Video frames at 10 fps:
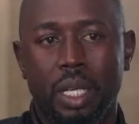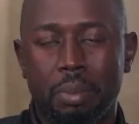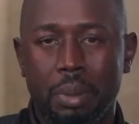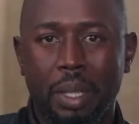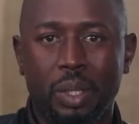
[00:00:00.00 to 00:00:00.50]
like
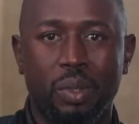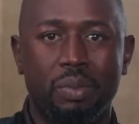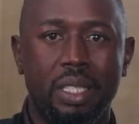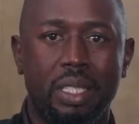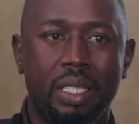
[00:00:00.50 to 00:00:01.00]
be part of
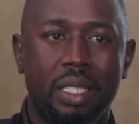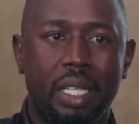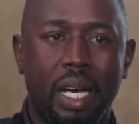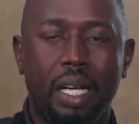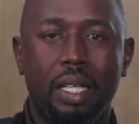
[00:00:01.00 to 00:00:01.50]
it
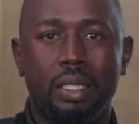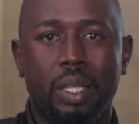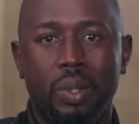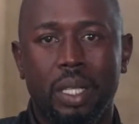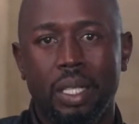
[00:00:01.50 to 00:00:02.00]
and
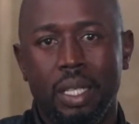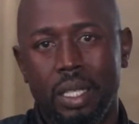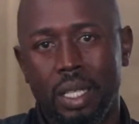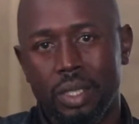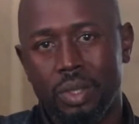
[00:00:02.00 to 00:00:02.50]
interrogate the
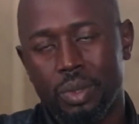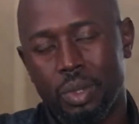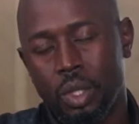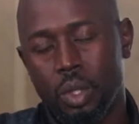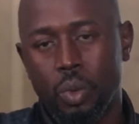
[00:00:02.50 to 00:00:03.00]
leaders
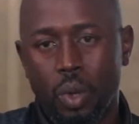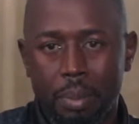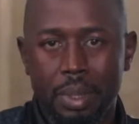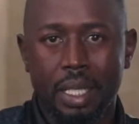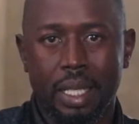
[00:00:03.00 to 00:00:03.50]
who are
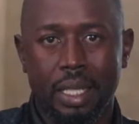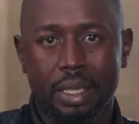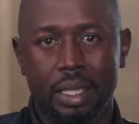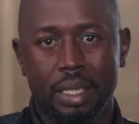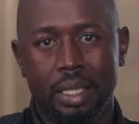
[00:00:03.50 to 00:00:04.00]
being
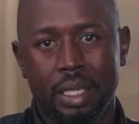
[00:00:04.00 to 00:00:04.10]
elected.